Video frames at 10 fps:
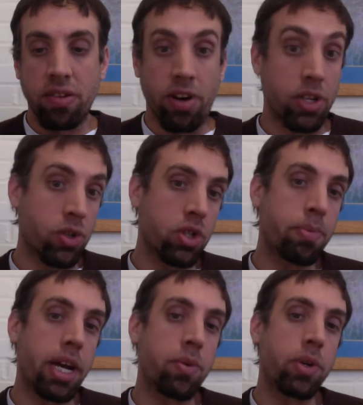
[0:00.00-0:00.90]
in
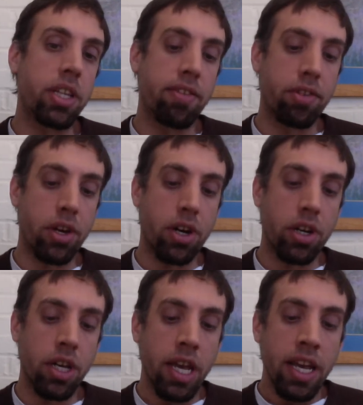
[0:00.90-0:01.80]
retrospect what they've
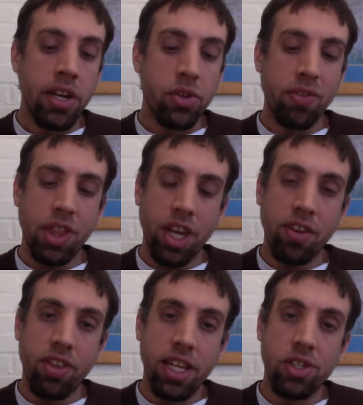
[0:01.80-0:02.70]
learned. So if you think
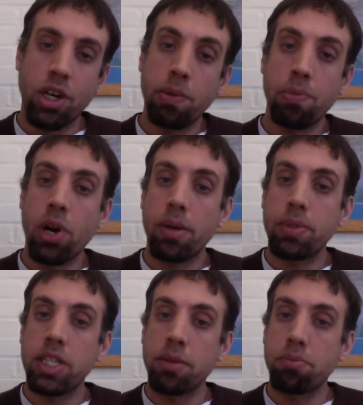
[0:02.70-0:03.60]
of that term,
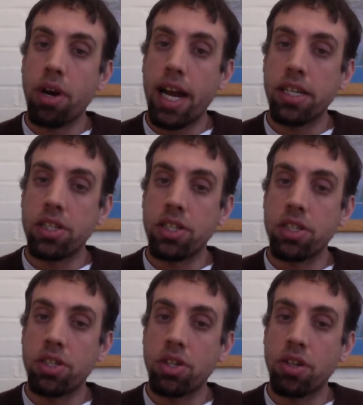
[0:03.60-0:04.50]
promising
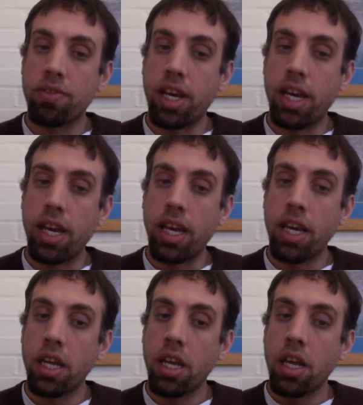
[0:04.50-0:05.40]
practices
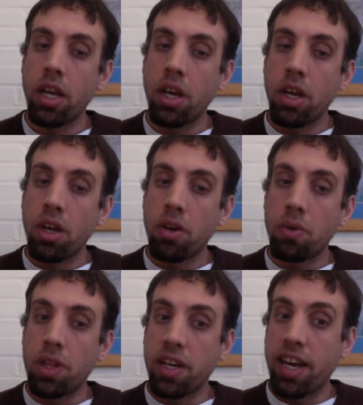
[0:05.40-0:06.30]
survey,
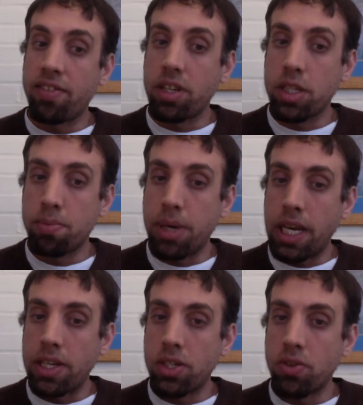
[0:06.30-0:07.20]
we think of
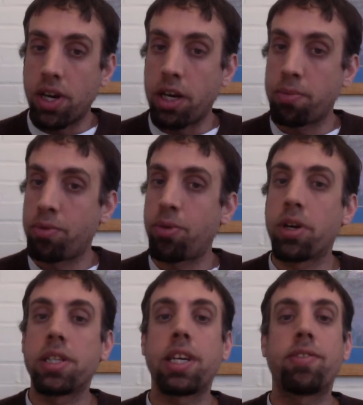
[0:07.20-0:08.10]
evidence-based, right?
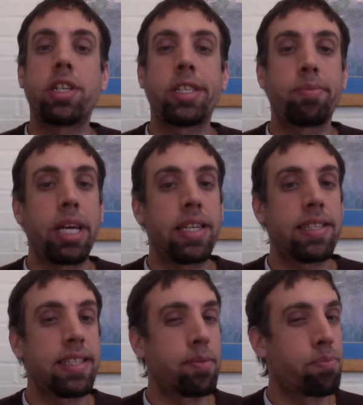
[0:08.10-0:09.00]
Before it's
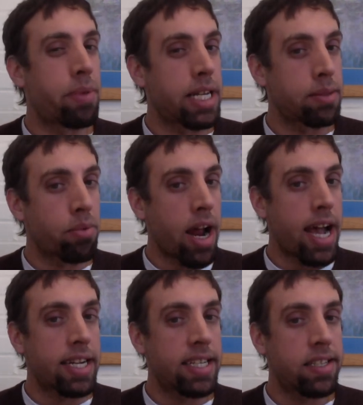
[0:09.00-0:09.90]
evidence-based, it's a best
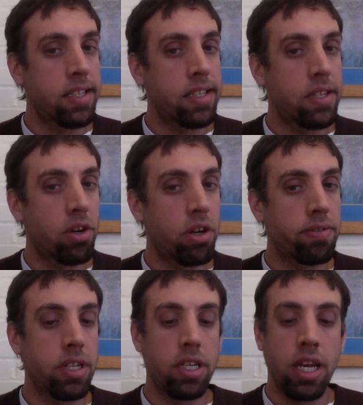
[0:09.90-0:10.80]
practice
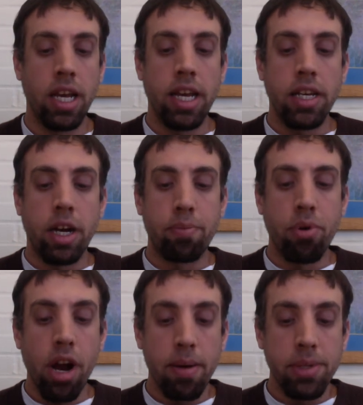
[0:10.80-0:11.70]
often. A
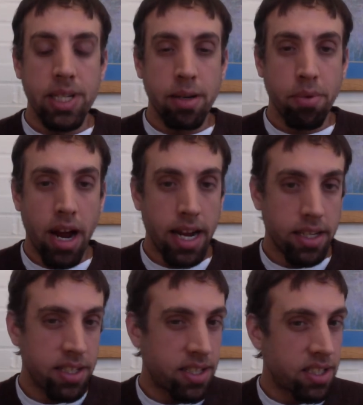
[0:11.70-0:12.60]
promising
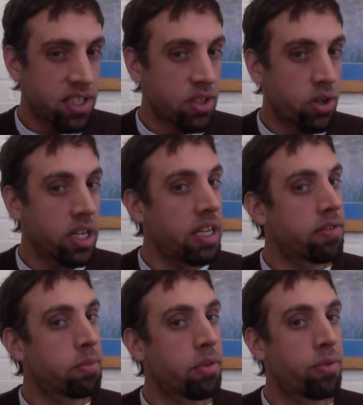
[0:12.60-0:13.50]
practice is sort of
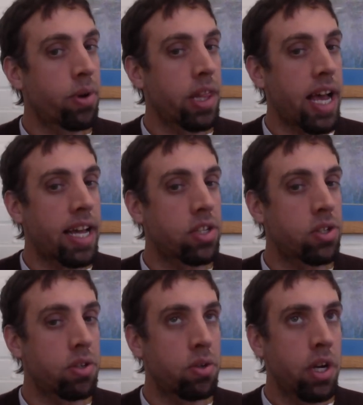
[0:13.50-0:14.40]
even before that.
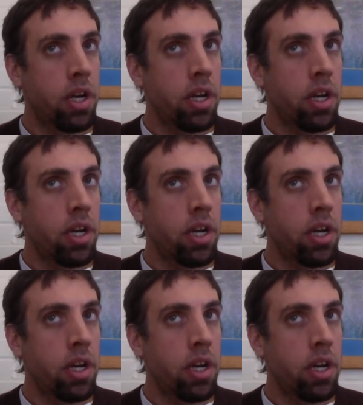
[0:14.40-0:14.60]
So,